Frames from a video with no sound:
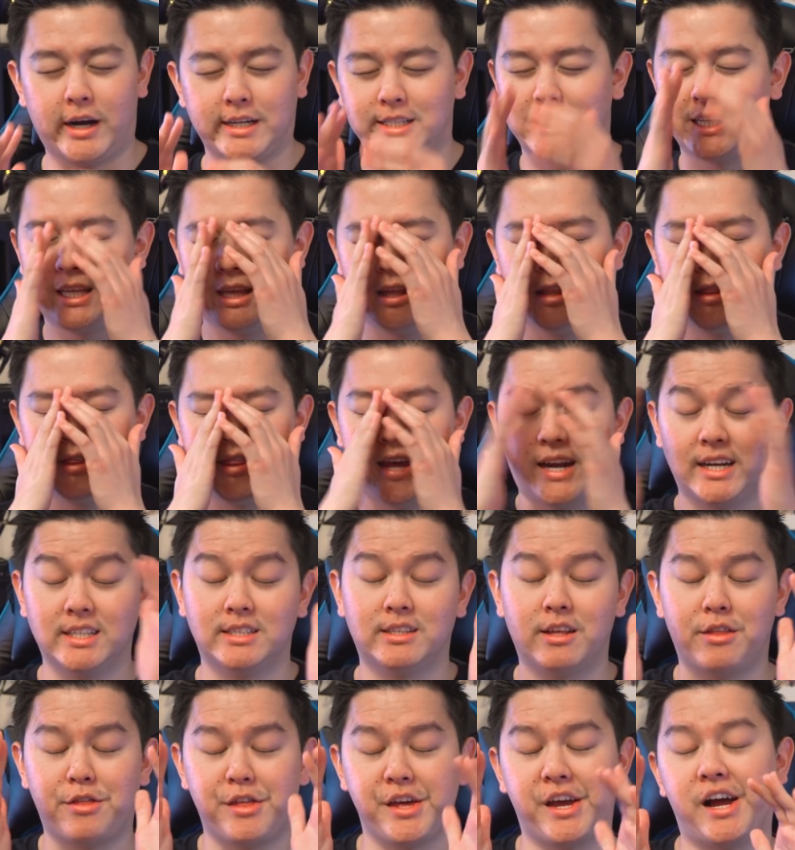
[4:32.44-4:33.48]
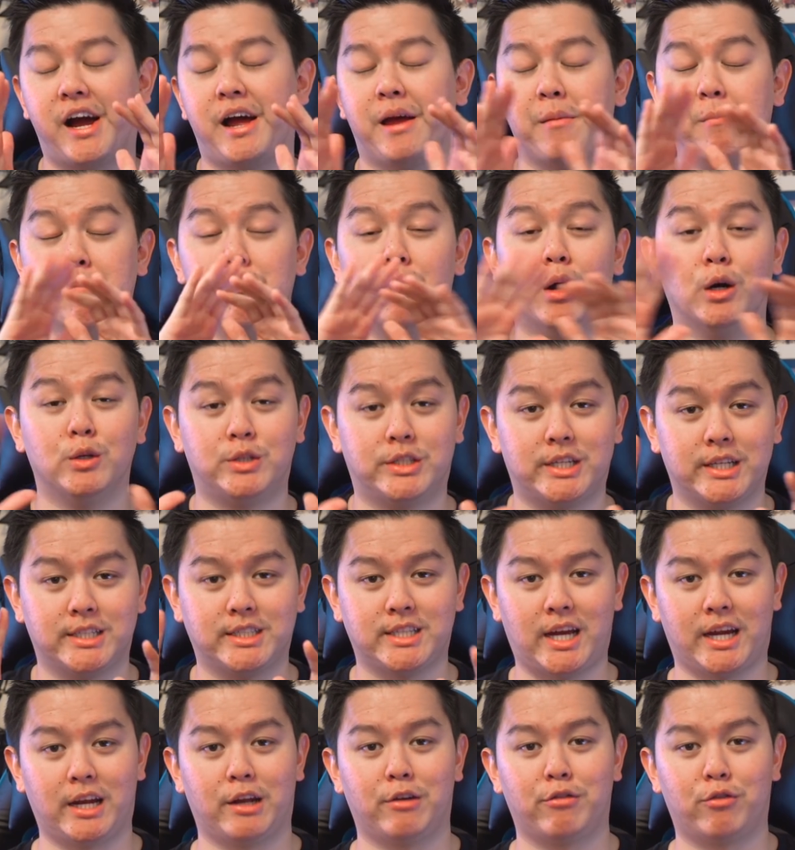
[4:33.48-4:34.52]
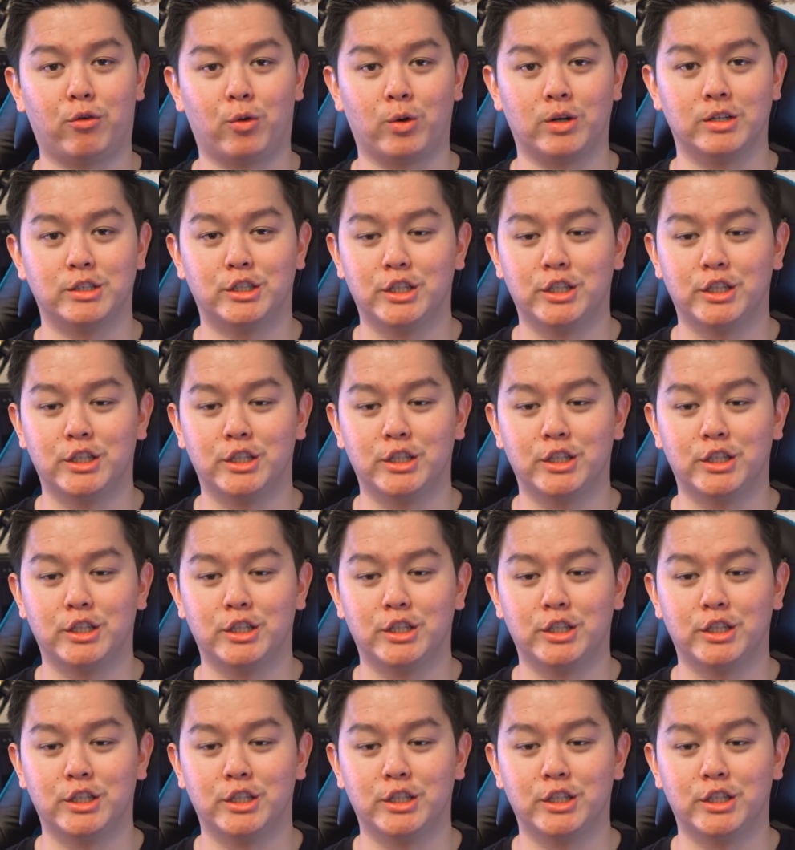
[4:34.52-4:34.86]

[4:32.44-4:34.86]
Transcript: Honestly, that is the thing I am most excited for.